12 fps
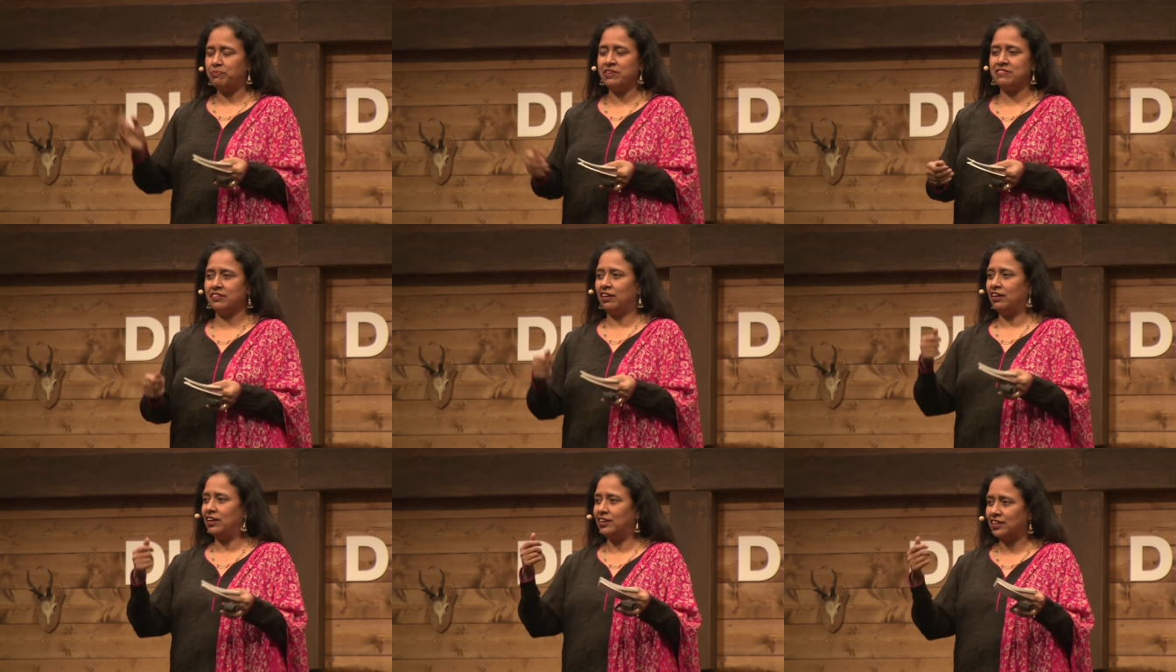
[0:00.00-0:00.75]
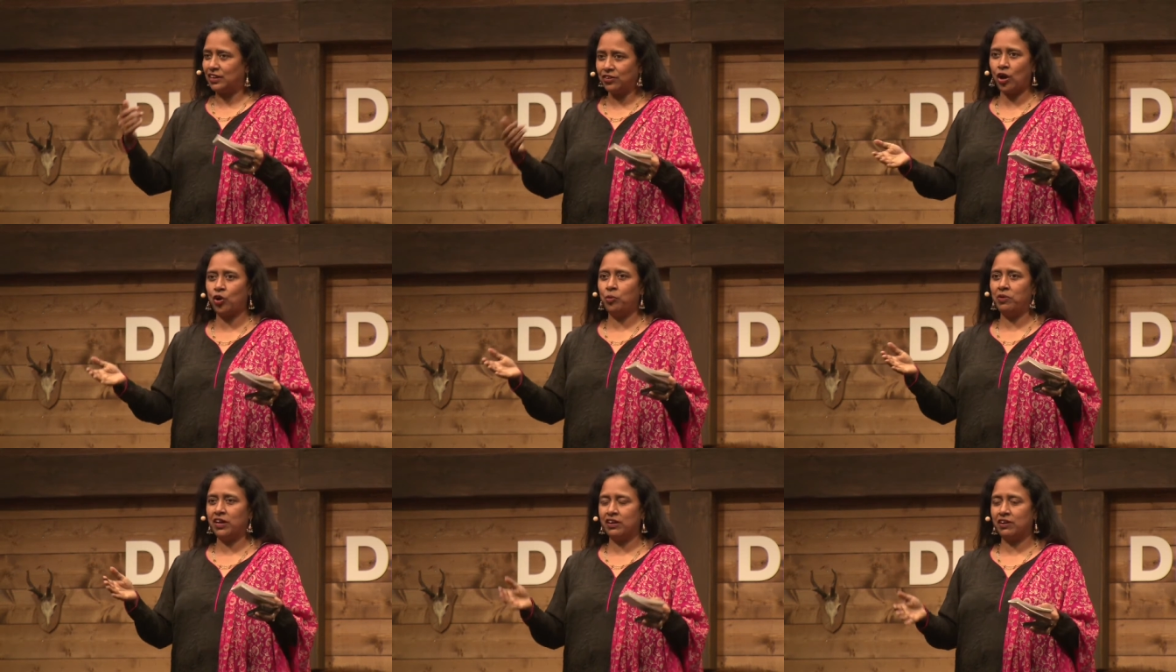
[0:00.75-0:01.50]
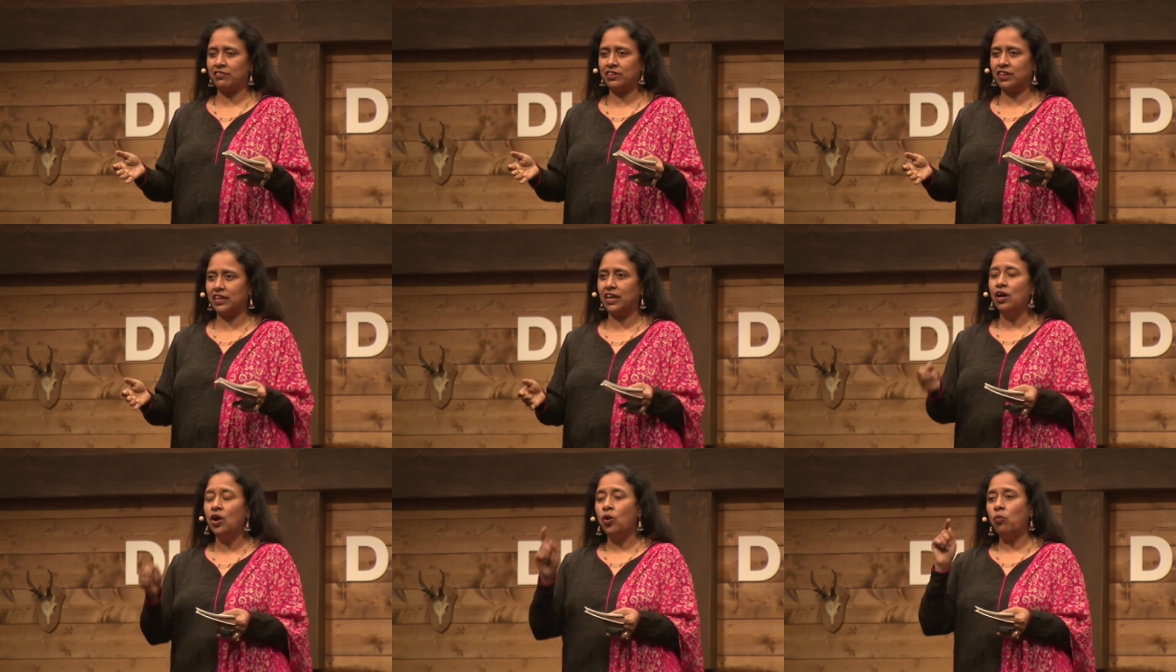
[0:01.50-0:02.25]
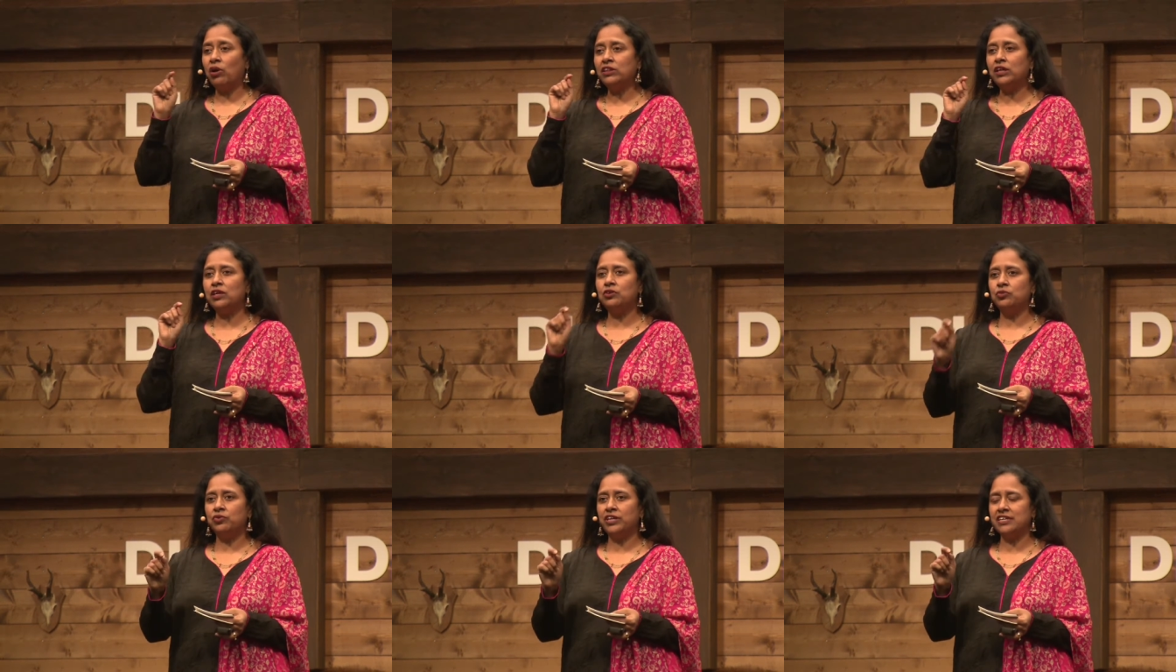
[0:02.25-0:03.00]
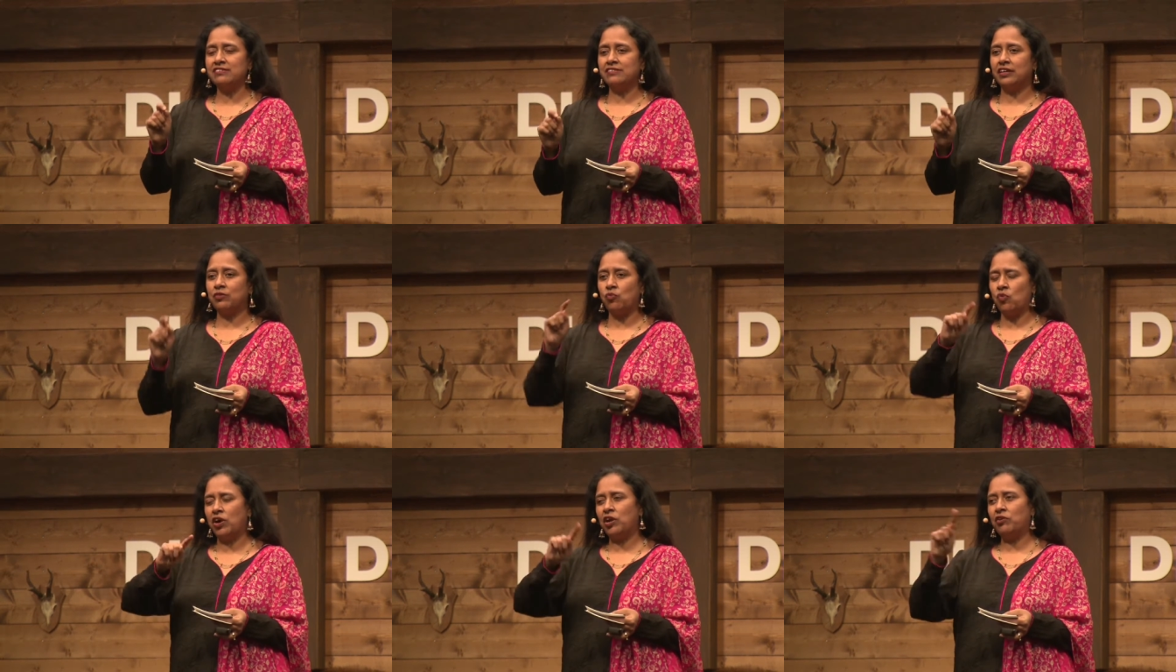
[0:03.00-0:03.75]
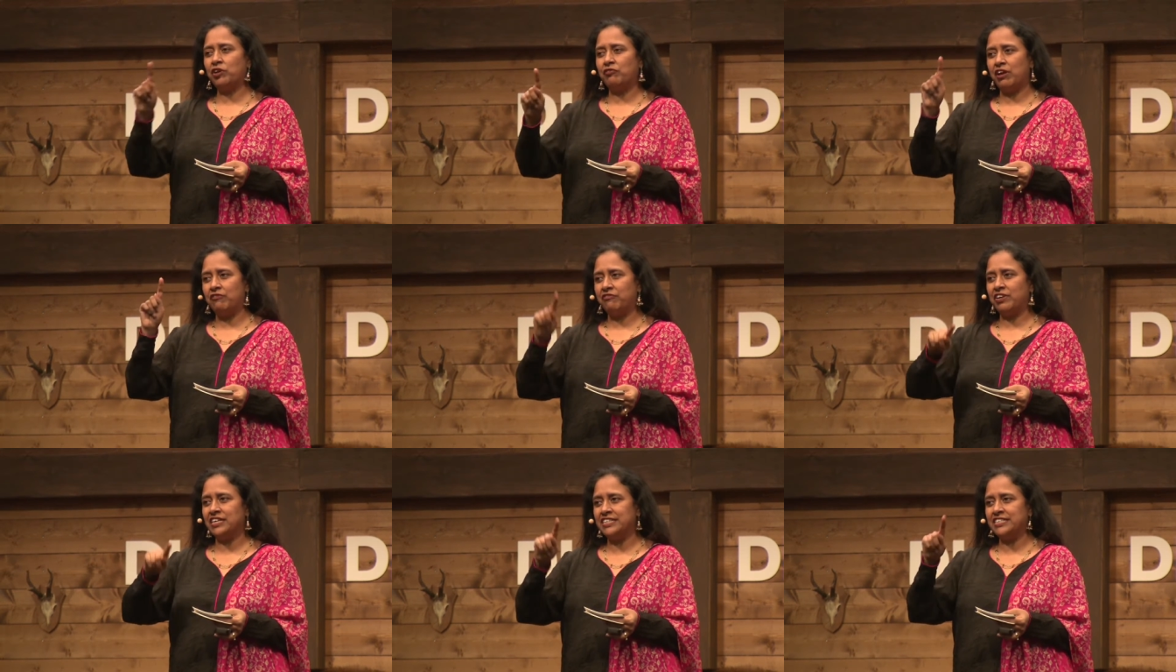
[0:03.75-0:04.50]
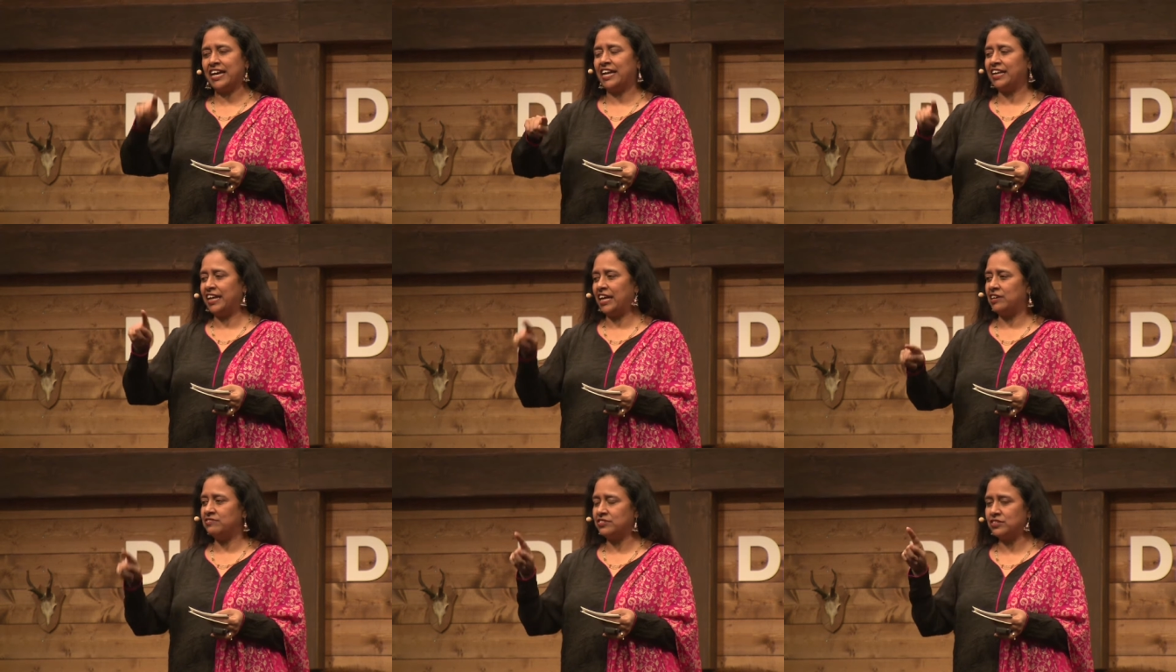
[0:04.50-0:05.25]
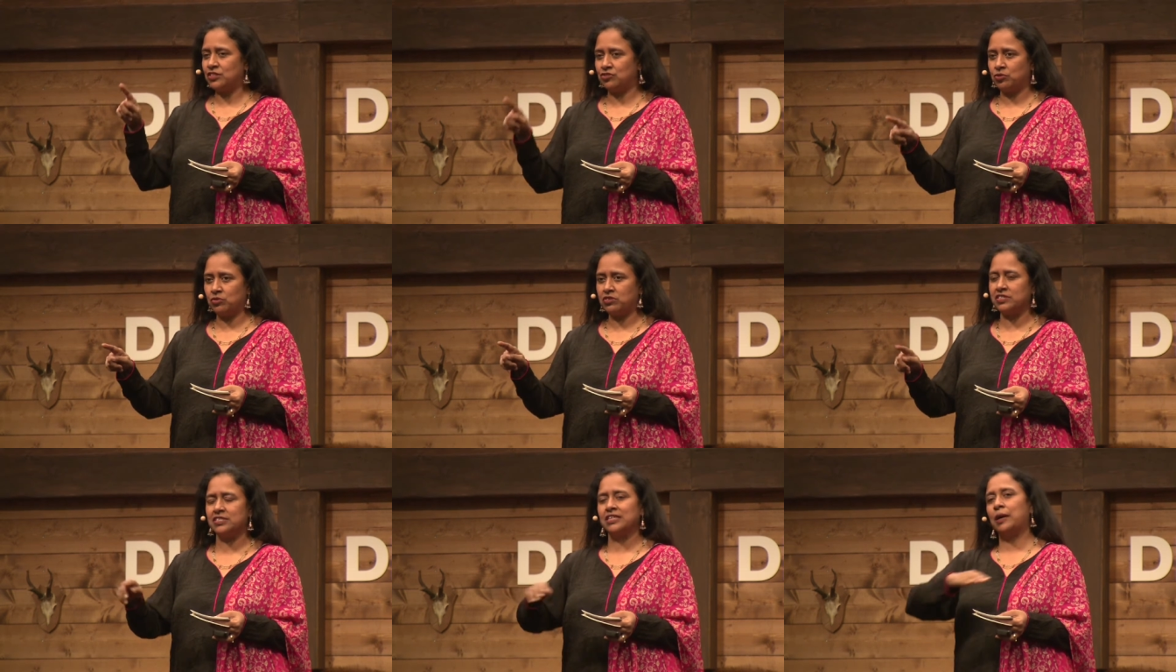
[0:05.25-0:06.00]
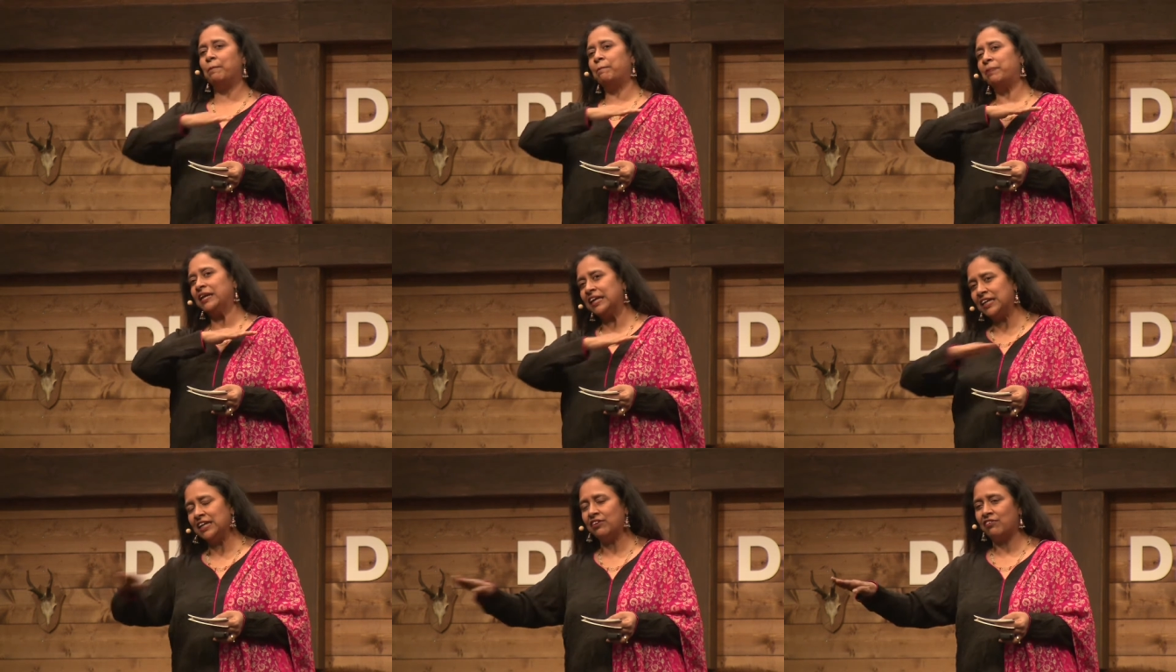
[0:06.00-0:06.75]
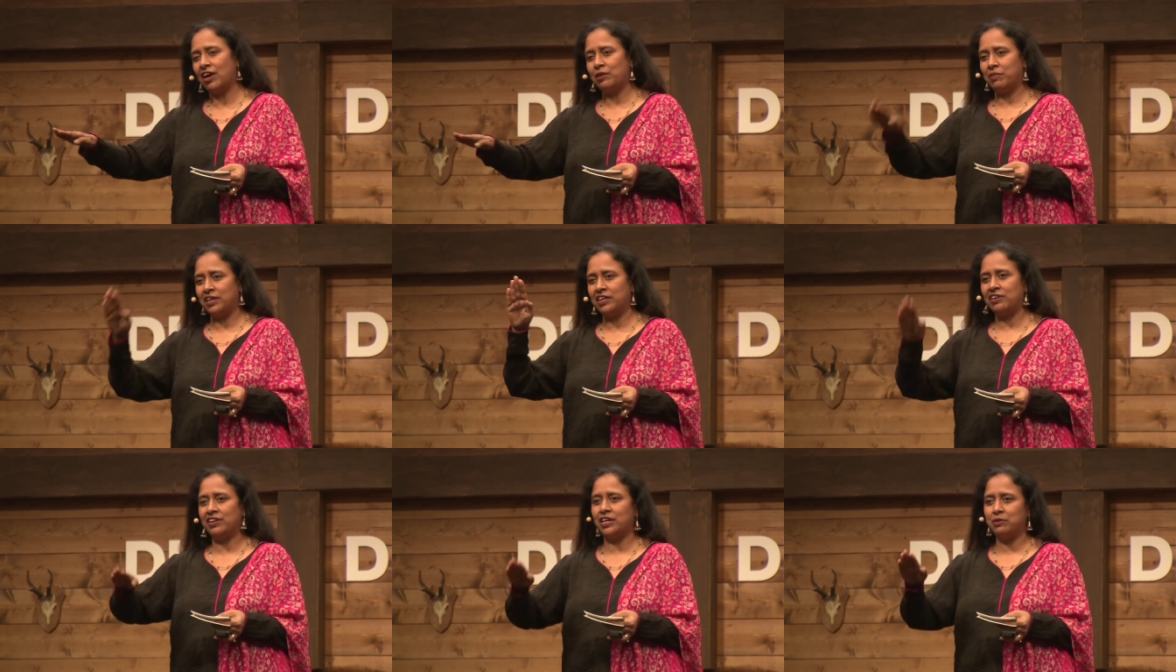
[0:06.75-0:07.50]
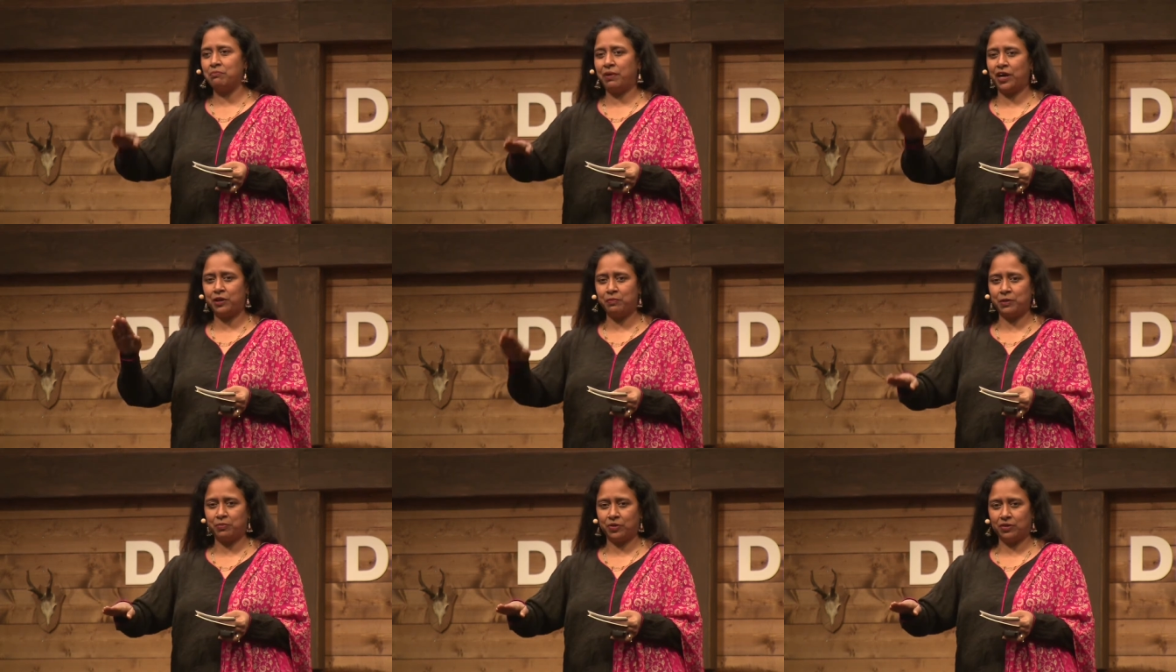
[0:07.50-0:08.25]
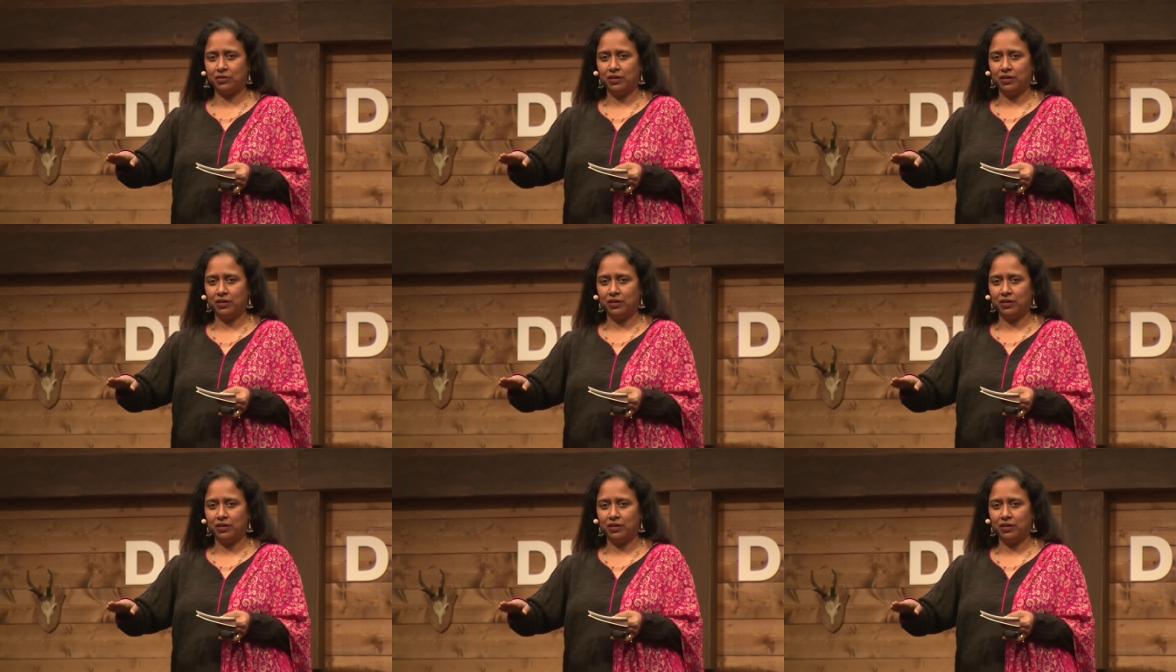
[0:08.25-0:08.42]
Pizza Hut and Taco Bell and everything. What they're doing is that one out of every 10 KFC stores is completely run by hearing impaired people